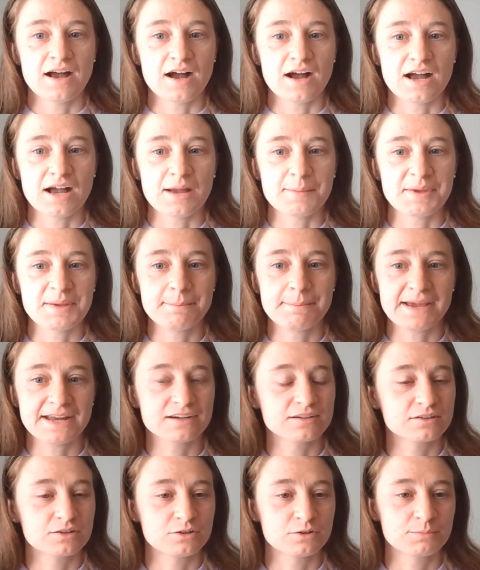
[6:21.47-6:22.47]
and
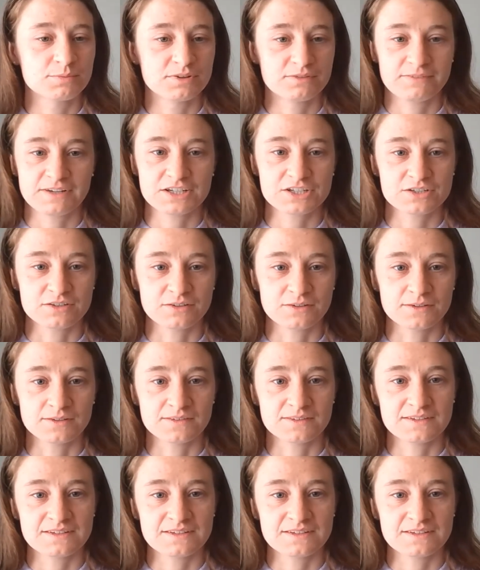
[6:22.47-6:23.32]
medical professionals.